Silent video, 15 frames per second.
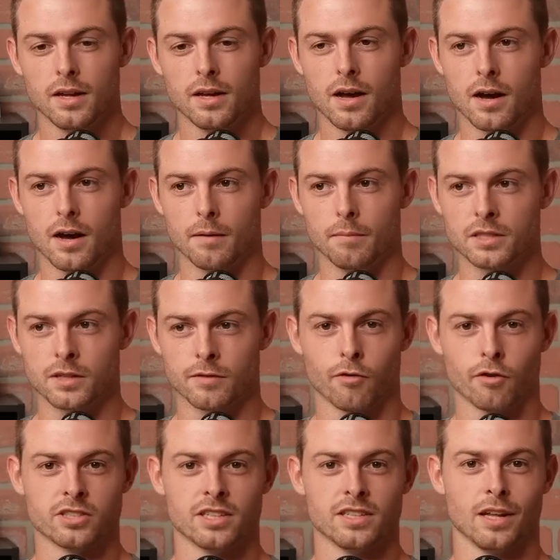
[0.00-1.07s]
It's
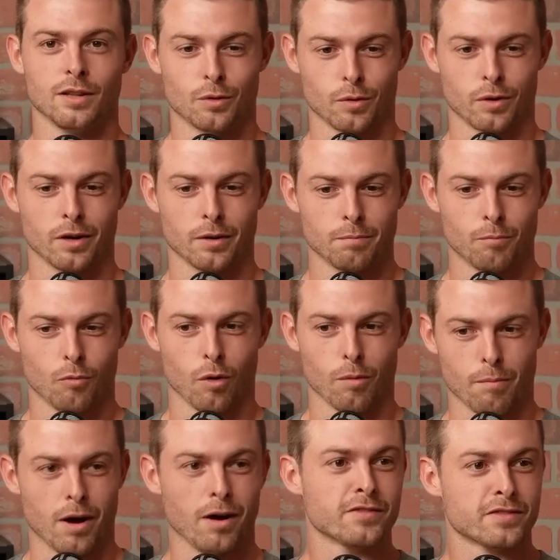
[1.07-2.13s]
unfortunate that there were more
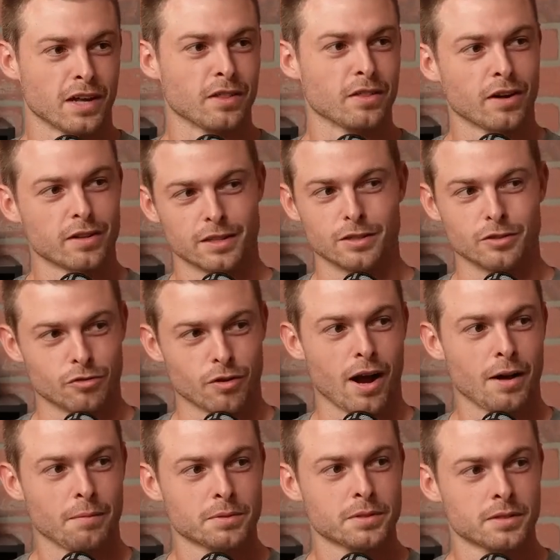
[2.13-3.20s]
muffs, I thought, than
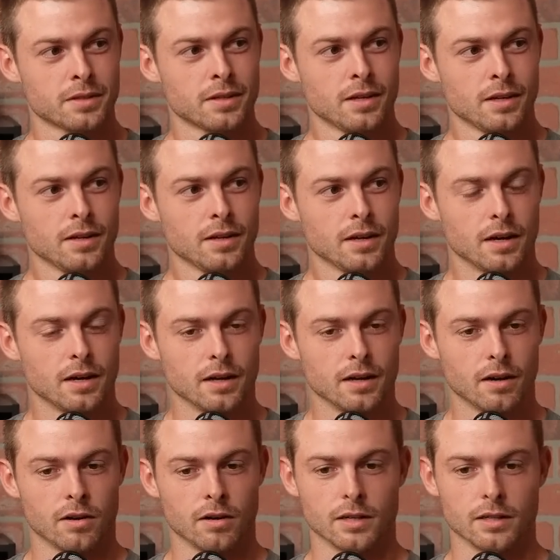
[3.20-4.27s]
drops
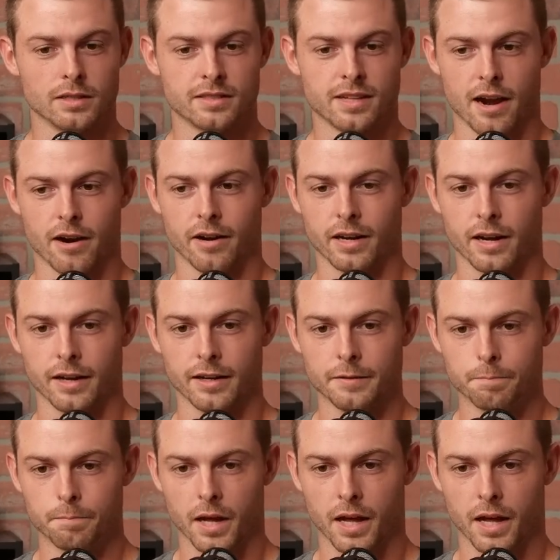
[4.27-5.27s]
on Saturday night.